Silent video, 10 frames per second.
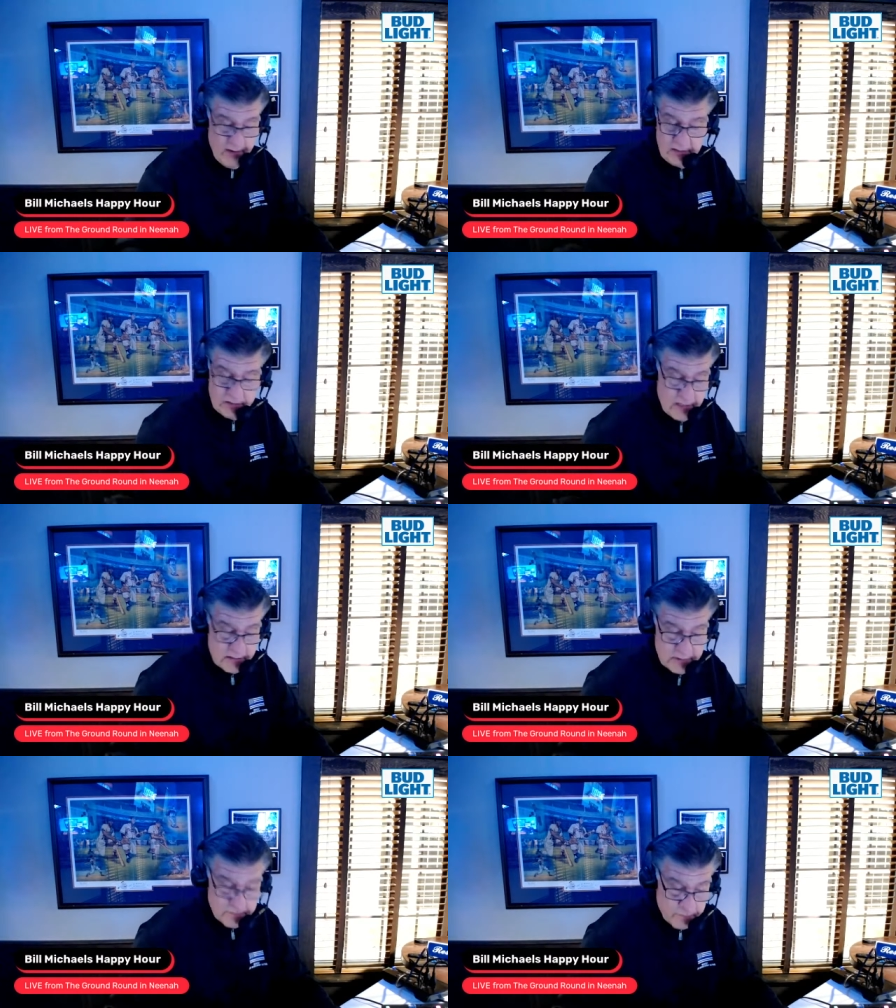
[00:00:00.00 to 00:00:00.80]

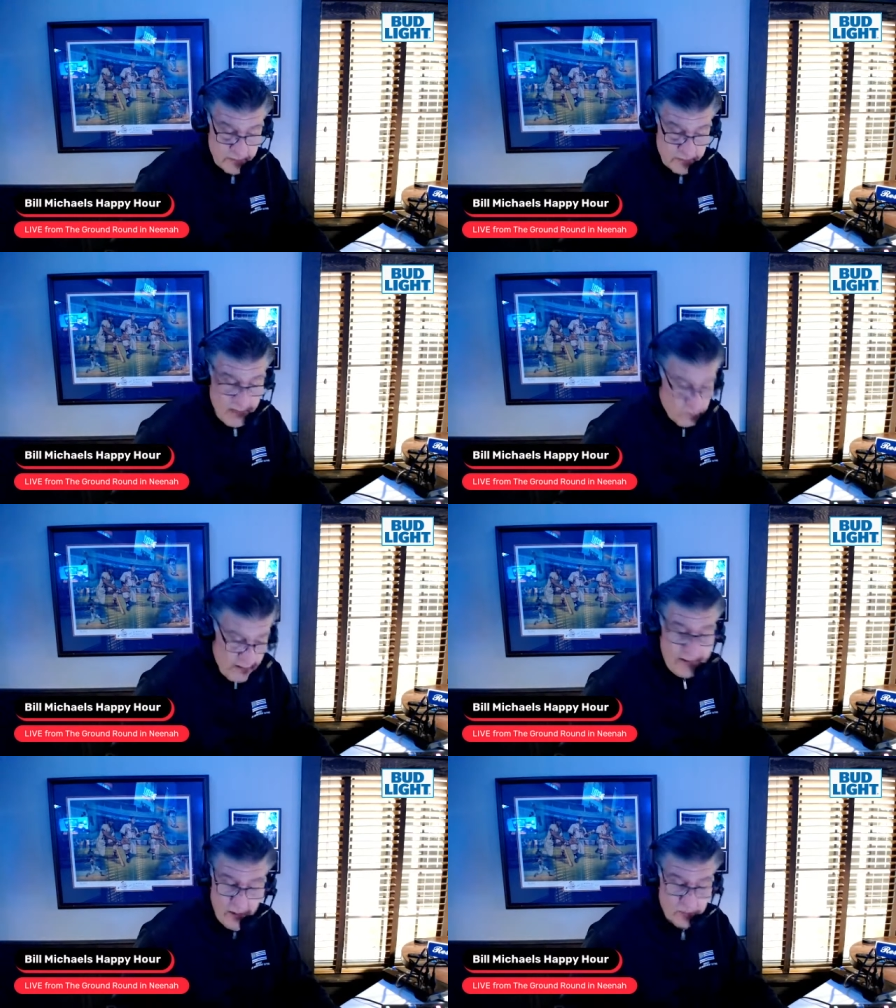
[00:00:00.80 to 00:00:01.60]
says, and
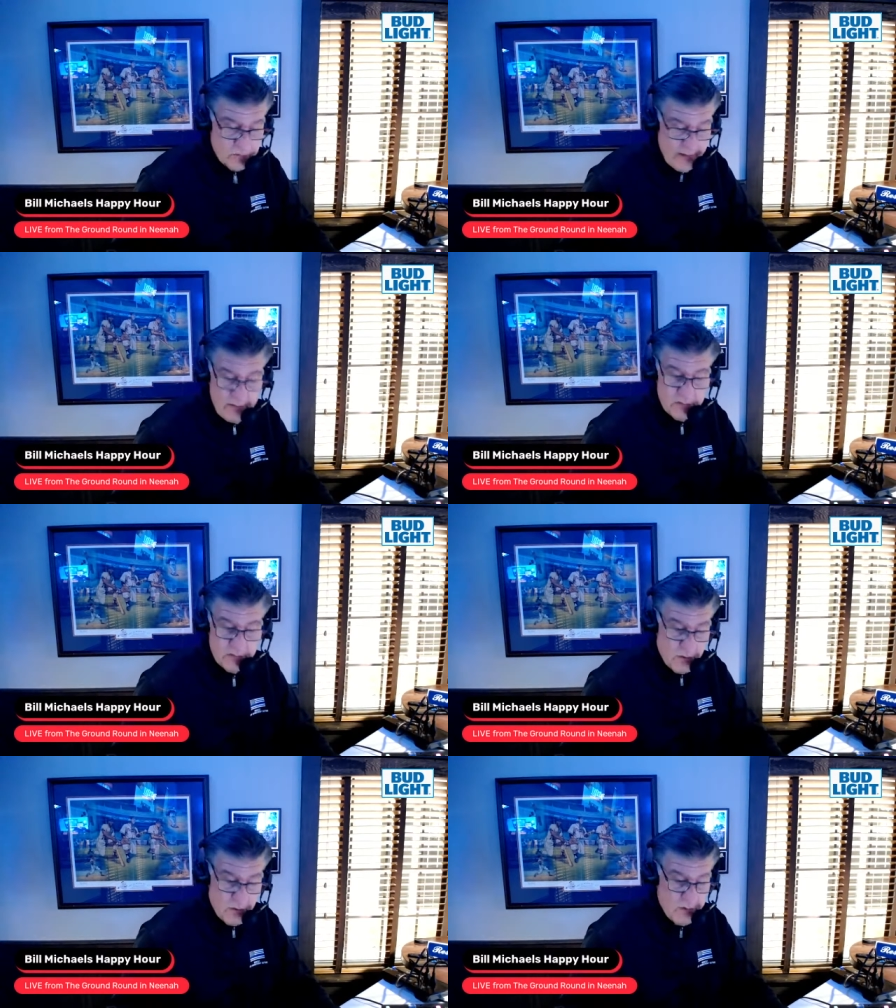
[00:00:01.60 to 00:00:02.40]
Randy knows, Randy was a
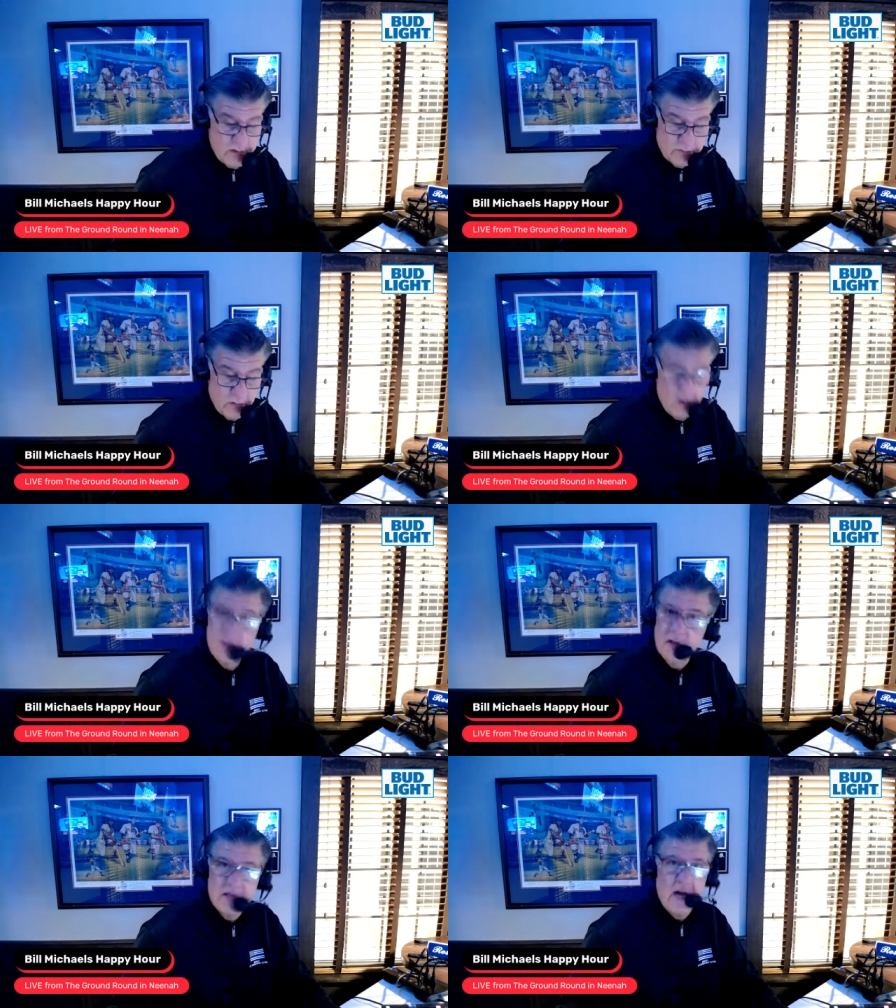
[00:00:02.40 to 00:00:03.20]
part of this for a long,
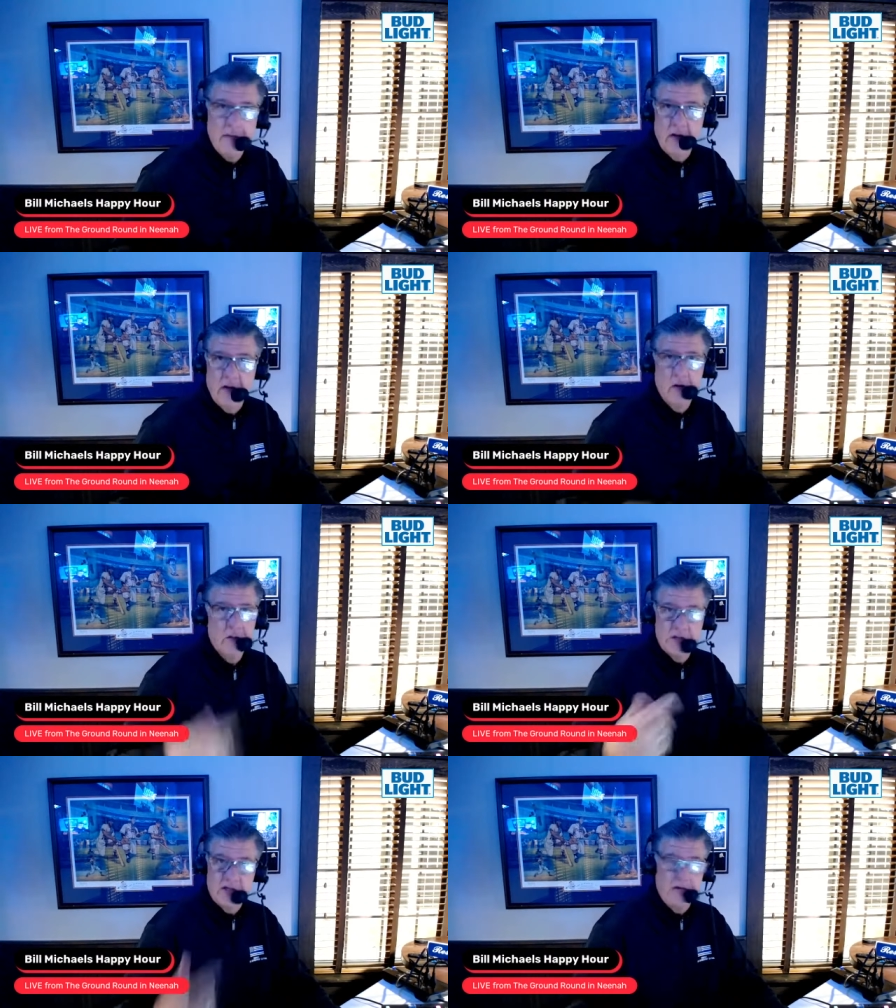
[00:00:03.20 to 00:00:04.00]
long time, not only with
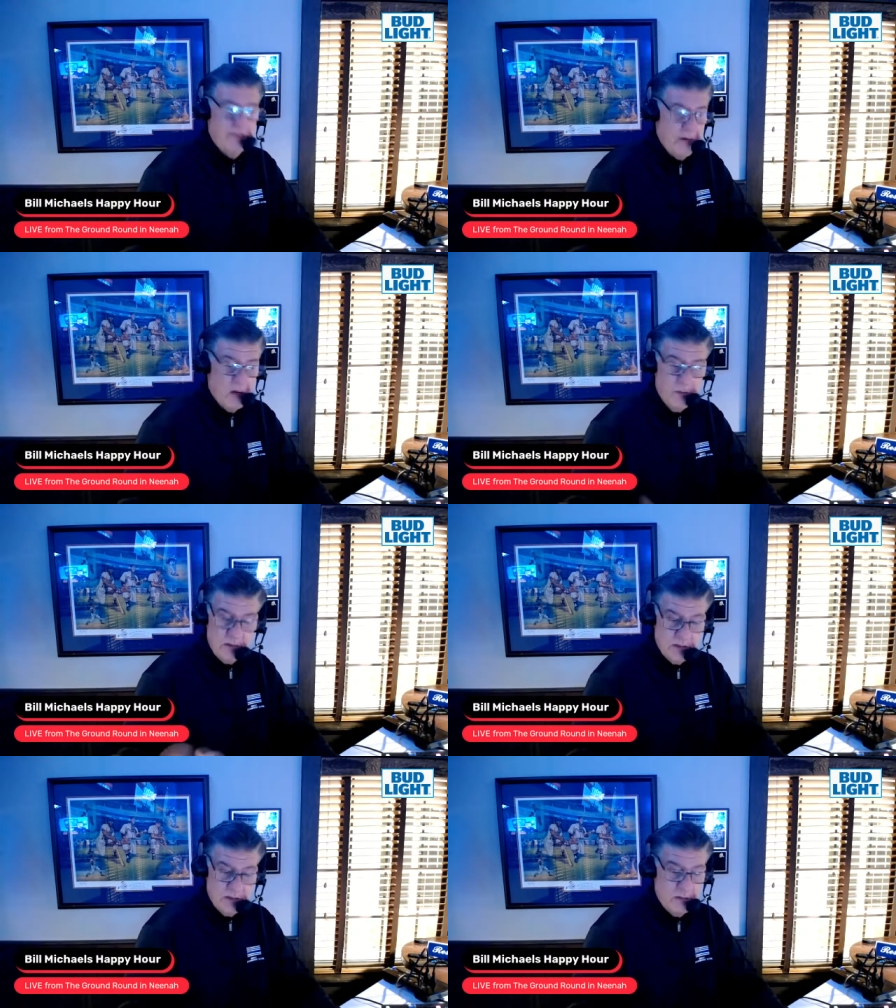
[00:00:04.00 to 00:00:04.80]
the state fair, but
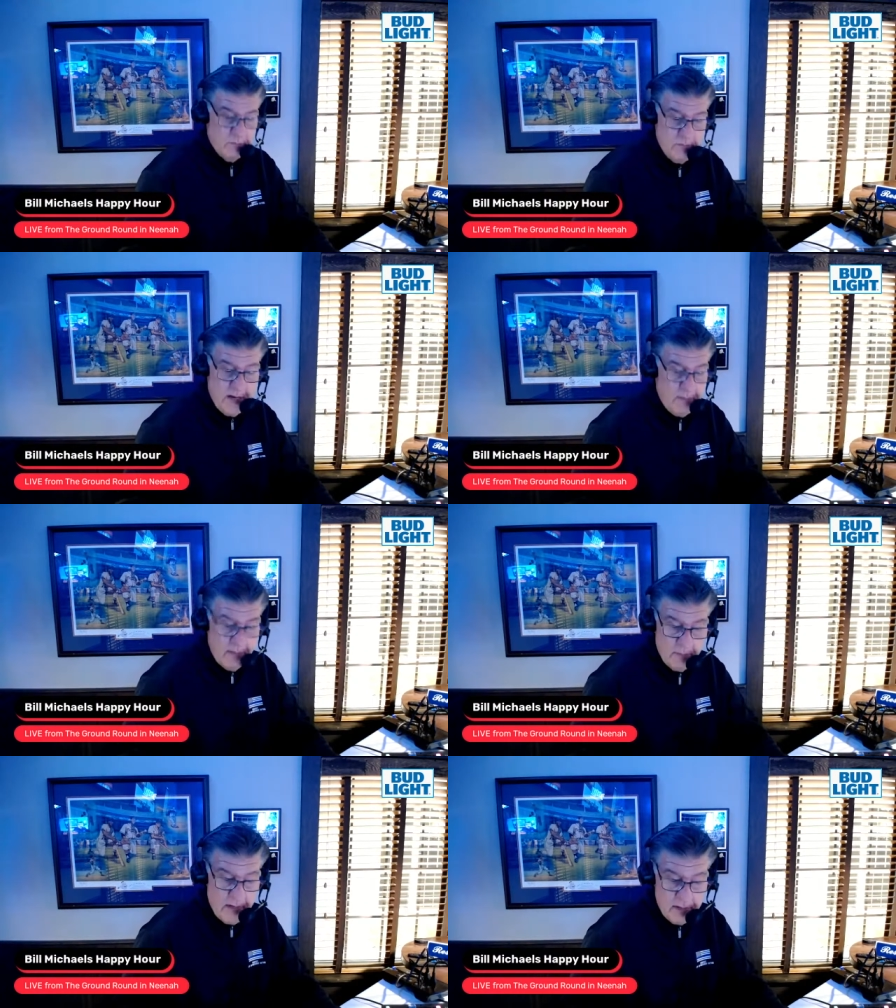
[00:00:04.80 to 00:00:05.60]
he's done many,
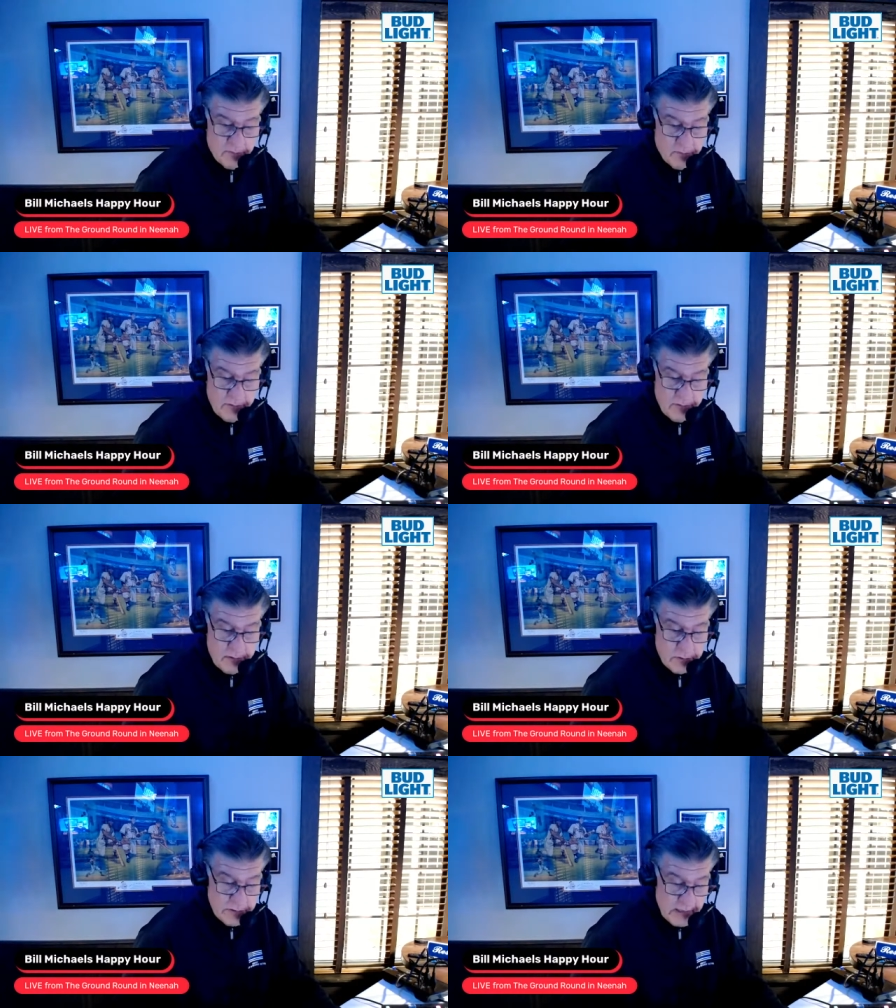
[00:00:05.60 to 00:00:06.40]
many, many different
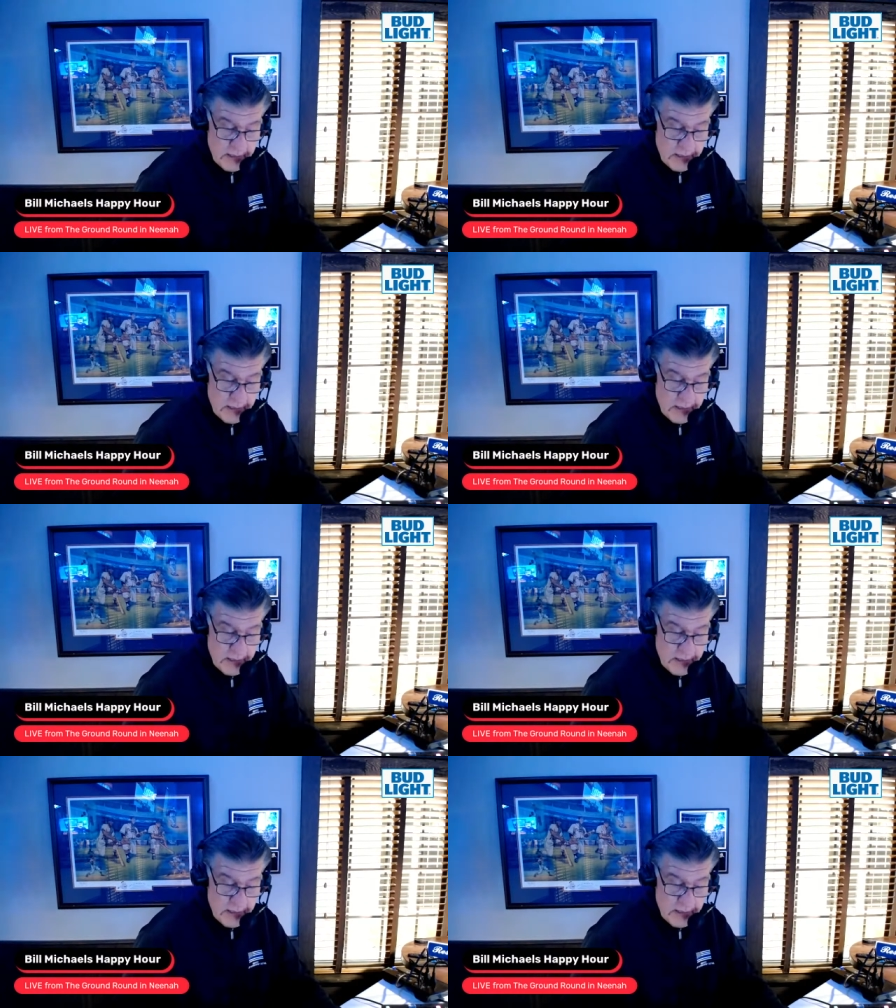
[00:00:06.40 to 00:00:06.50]
venues.